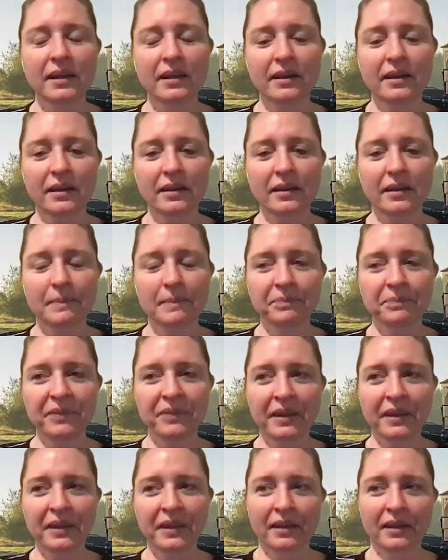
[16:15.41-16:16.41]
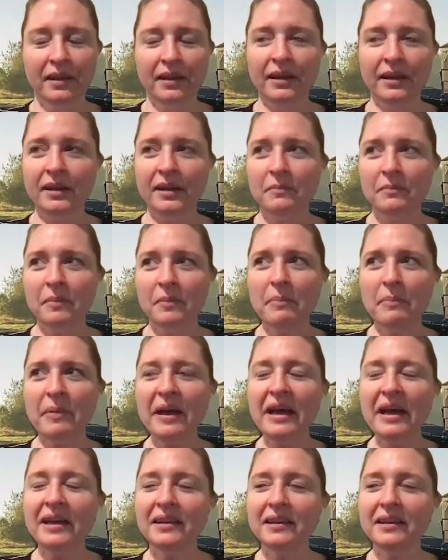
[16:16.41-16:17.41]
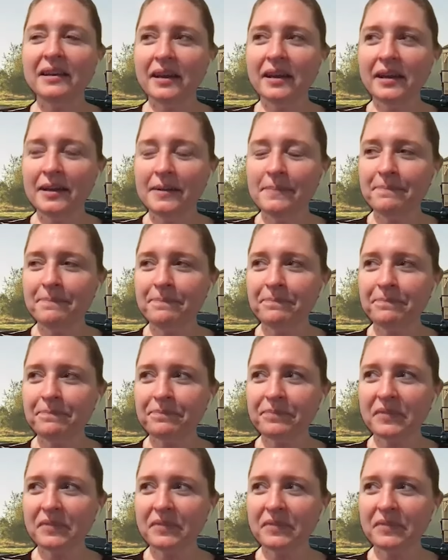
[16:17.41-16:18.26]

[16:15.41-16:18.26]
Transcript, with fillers: Yeah. Um, but um,